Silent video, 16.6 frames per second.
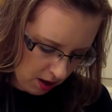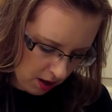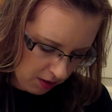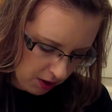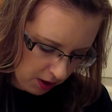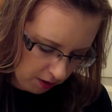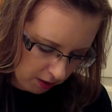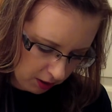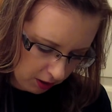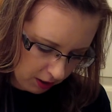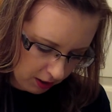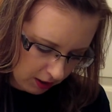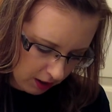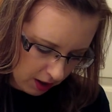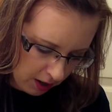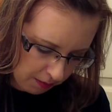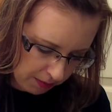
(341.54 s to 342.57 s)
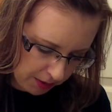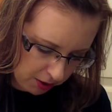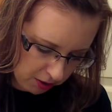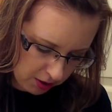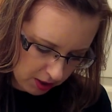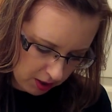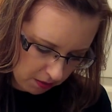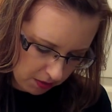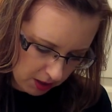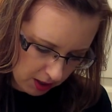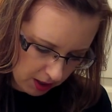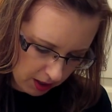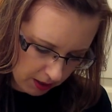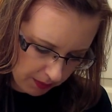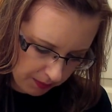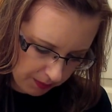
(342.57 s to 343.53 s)
I thought I got an ups or
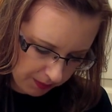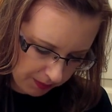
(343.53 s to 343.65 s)
something,